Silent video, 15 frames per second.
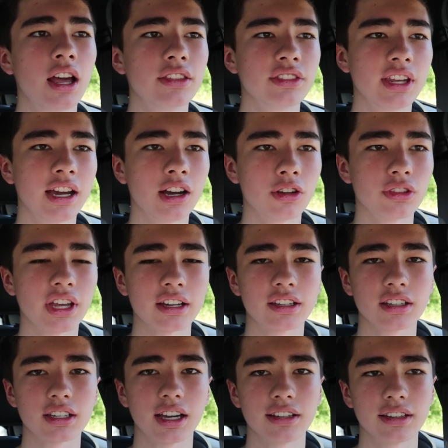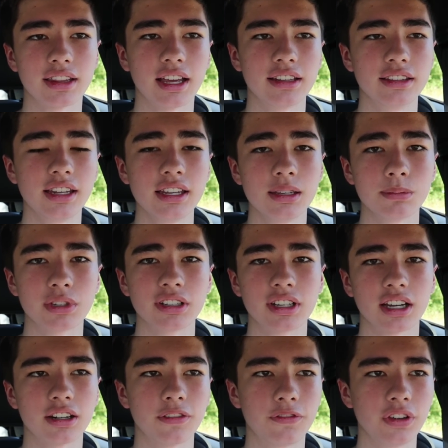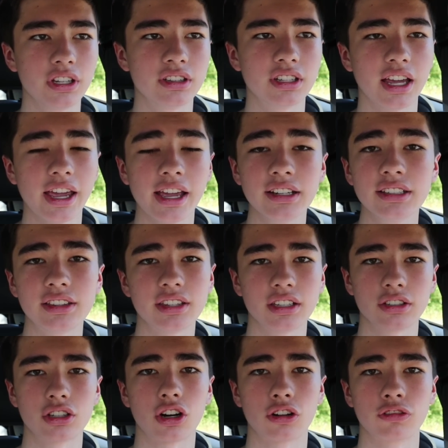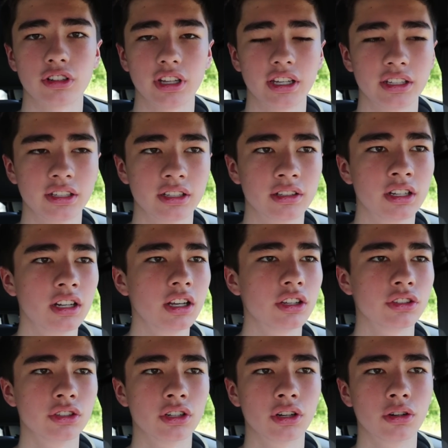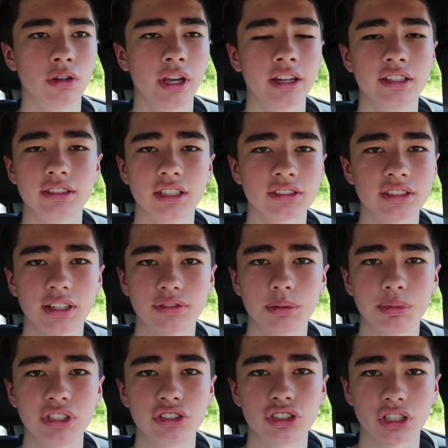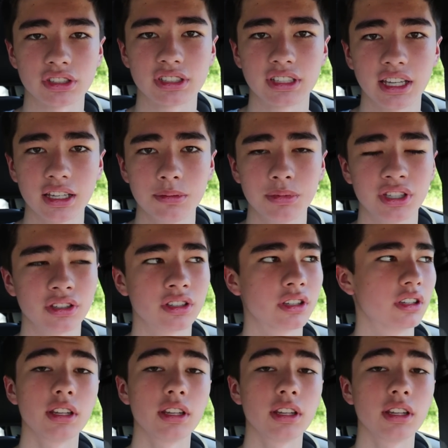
Now that could kind of, that name could kind of fit into anything car related, you know, and it doesn't have to be just gaming.